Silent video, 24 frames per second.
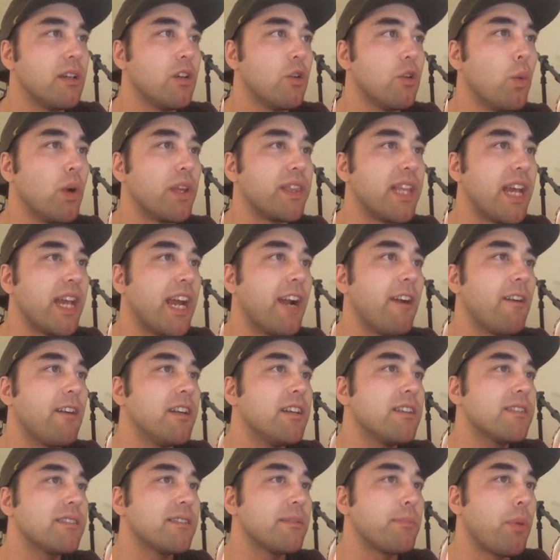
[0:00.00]
when the
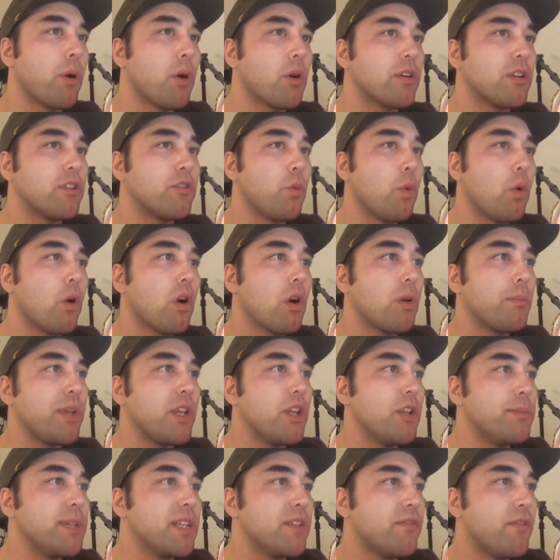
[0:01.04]
area supported warm,
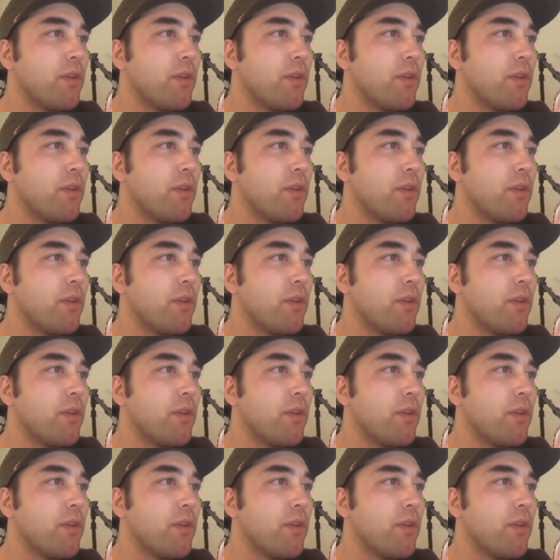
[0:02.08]
humid